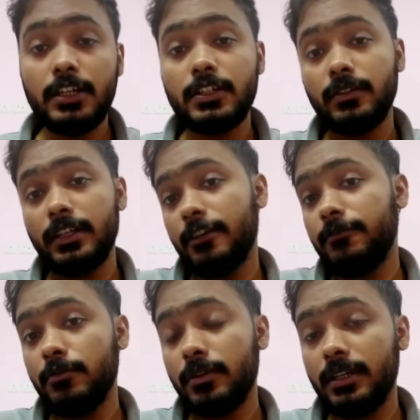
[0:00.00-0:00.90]
So there are
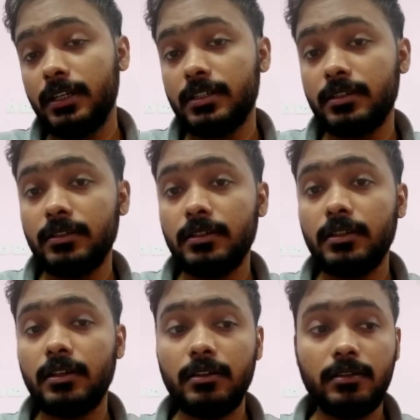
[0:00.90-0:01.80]
few conditions.
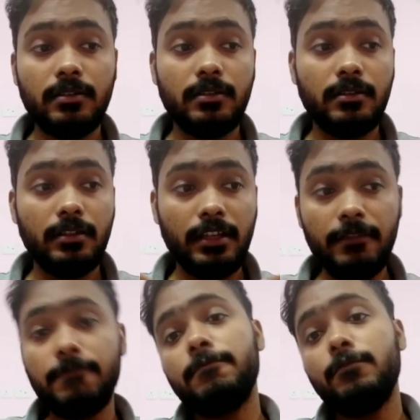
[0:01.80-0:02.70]

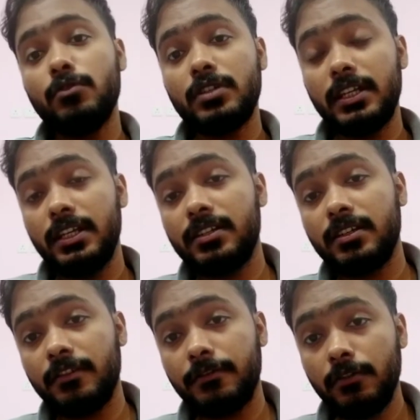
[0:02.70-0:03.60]
If those conditions
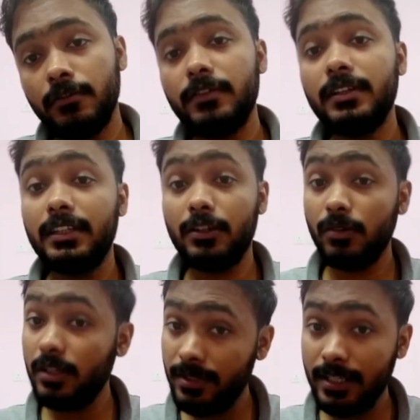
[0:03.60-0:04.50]
are fulfilled, then
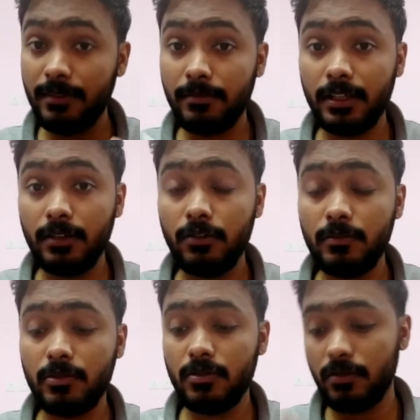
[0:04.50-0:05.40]
only we can apply
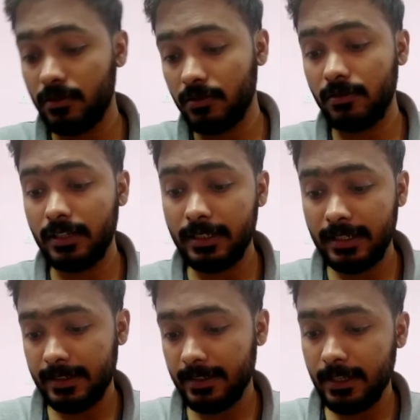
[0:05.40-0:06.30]
Coulomb's law. So
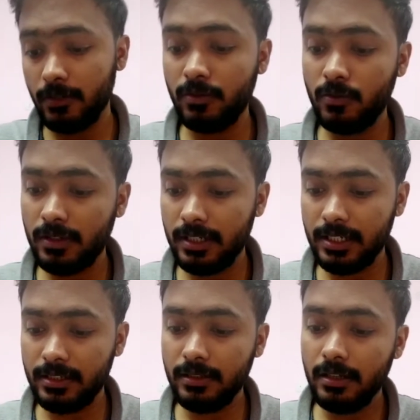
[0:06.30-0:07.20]
let's get to those
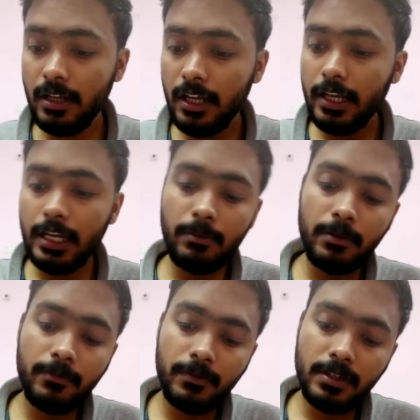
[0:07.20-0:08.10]
conditions.
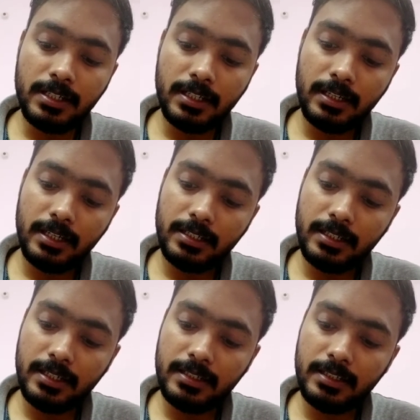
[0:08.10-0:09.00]
First
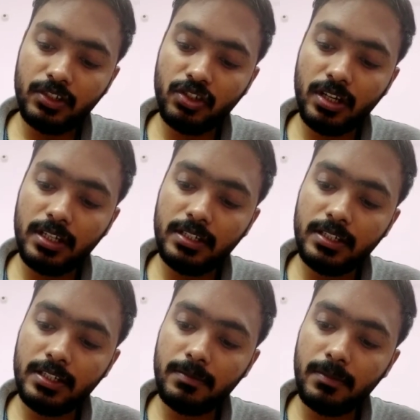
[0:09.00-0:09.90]
condition is the
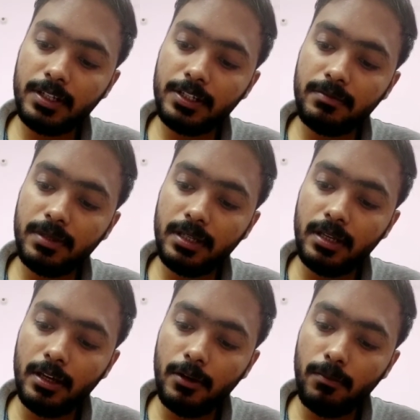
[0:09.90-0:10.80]
charges must
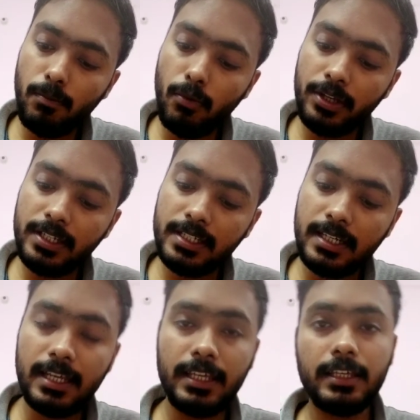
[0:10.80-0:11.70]
be
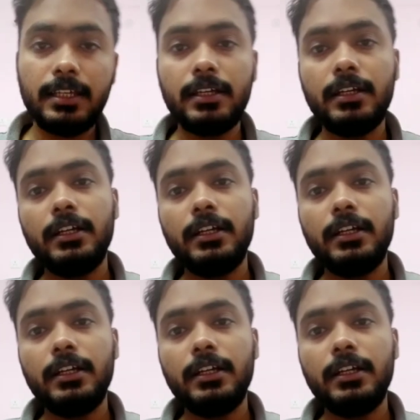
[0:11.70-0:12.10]
point-like.